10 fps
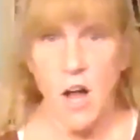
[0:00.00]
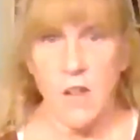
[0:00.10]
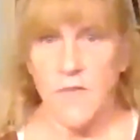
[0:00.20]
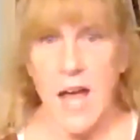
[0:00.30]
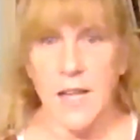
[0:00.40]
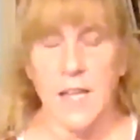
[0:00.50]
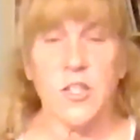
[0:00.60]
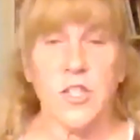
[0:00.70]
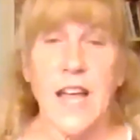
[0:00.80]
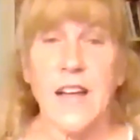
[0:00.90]
all of that.
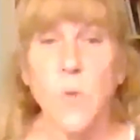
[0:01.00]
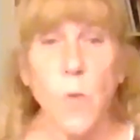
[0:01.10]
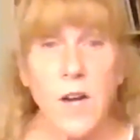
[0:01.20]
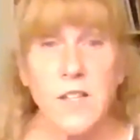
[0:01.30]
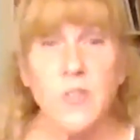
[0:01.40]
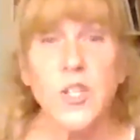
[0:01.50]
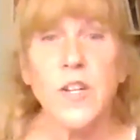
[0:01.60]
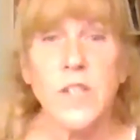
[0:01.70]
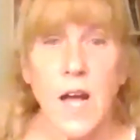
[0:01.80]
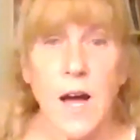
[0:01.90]
And she had to work, so she
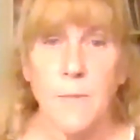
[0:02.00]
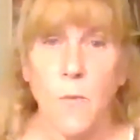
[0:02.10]
couldn't come.